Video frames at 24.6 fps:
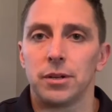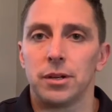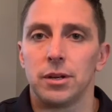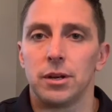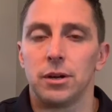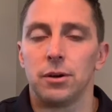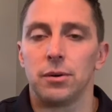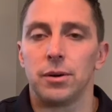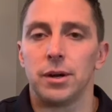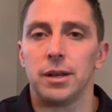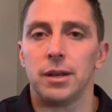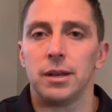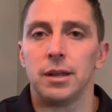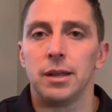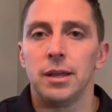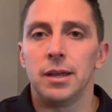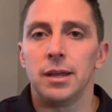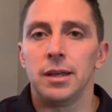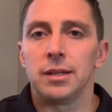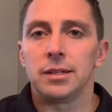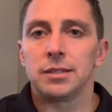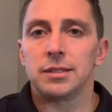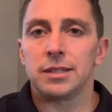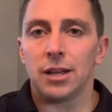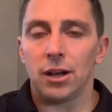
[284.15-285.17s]
And
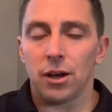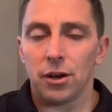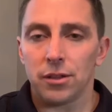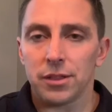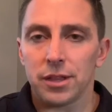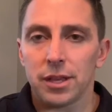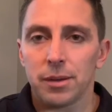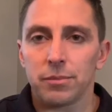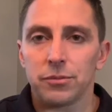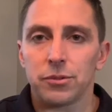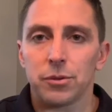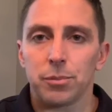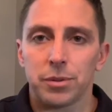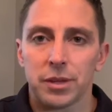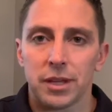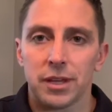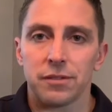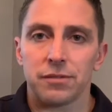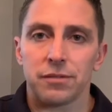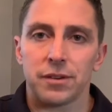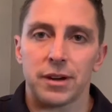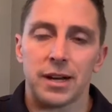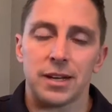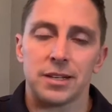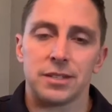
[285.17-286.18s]
telling them to play
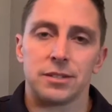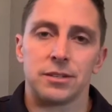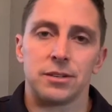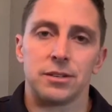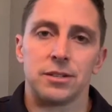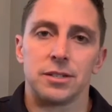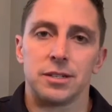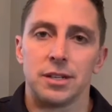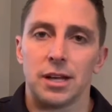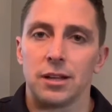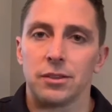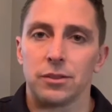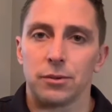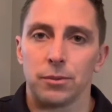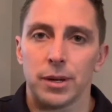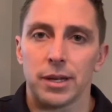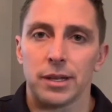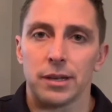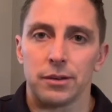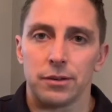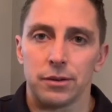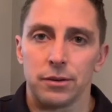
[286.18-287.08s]
faster is not the way to